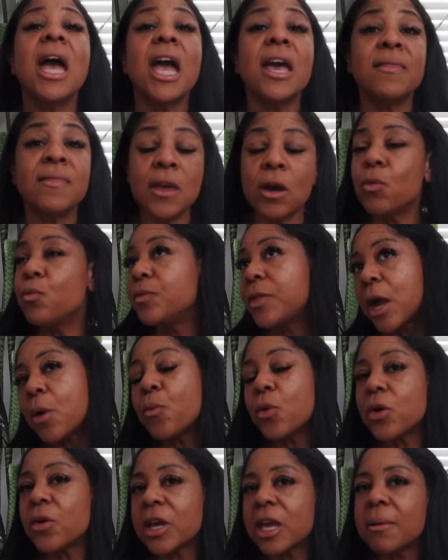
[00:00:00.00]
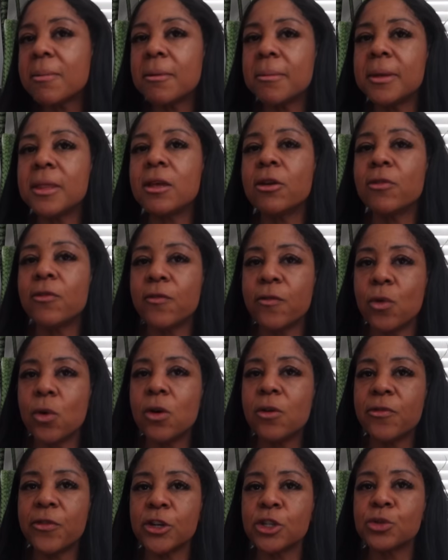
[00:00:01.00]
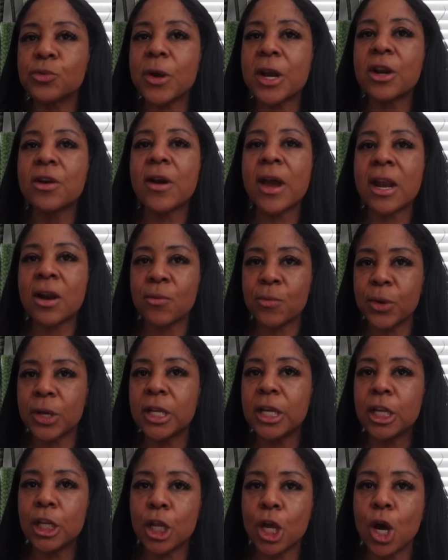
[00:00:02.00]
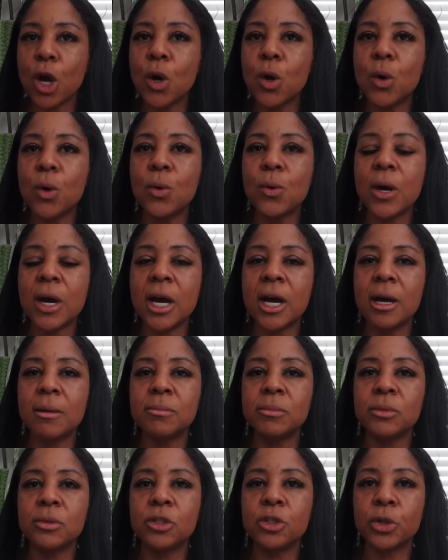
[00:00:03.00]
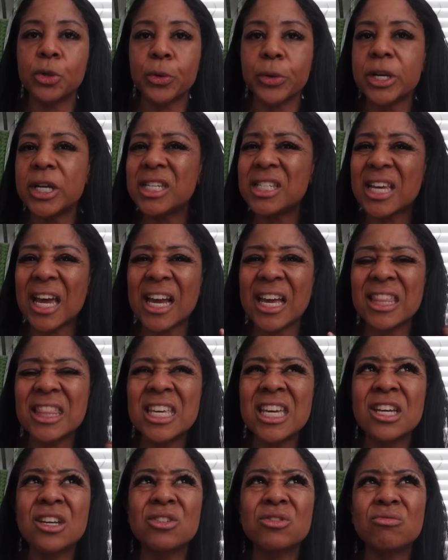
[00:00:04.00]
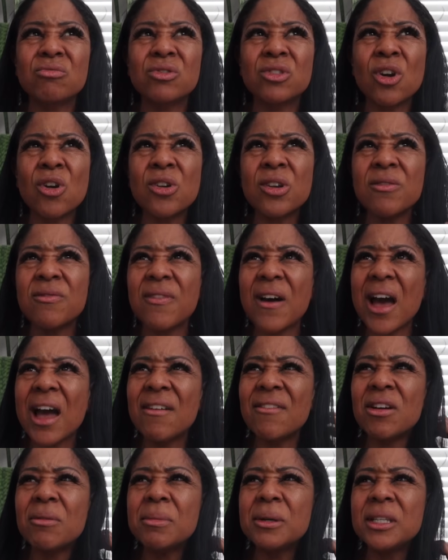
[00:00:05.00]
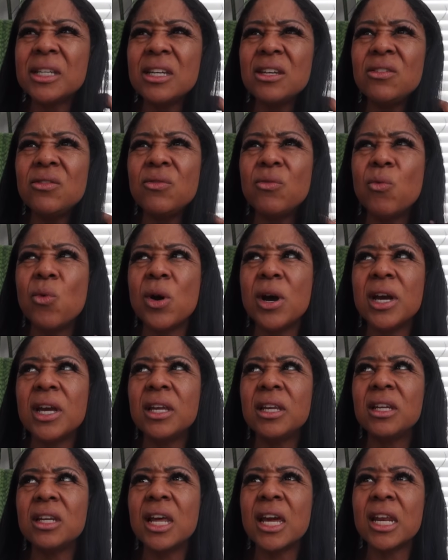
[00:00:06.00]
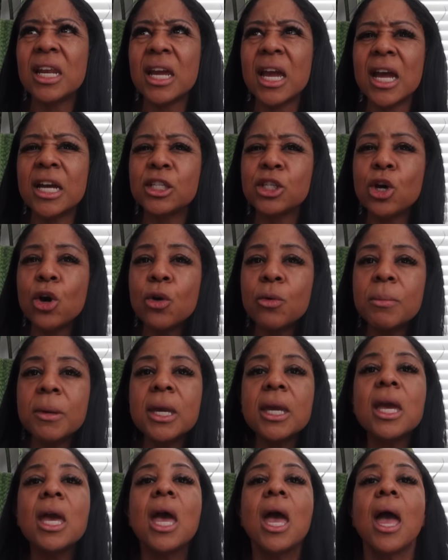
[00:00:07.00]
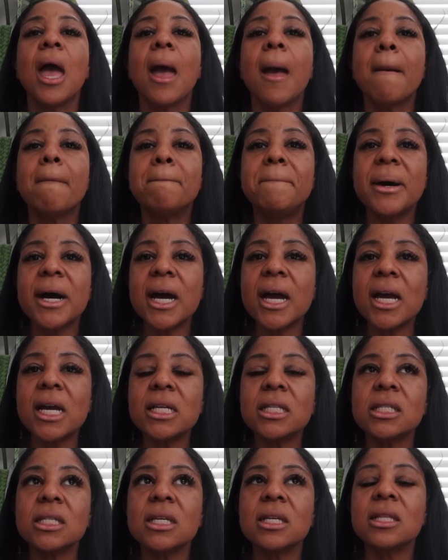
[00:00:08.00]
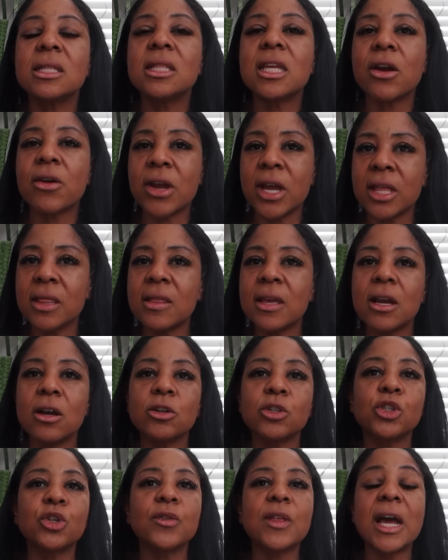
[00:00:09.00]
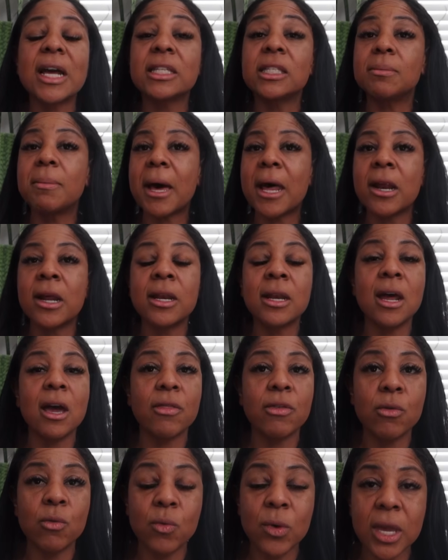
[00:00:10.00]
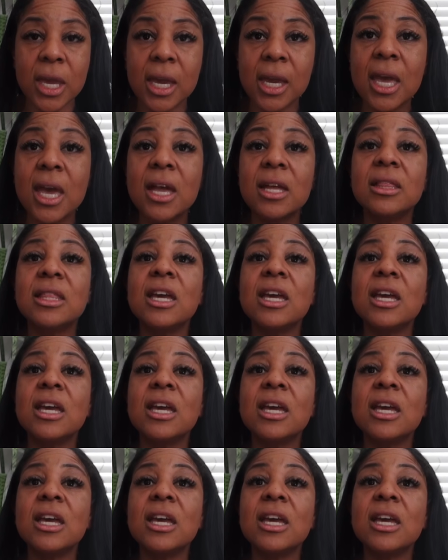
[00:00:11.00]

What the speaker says: They will keep them in their full refrigerator at a really low degrees, like I think 35, I believe one lady had told me, but they're in there. So that's about another week.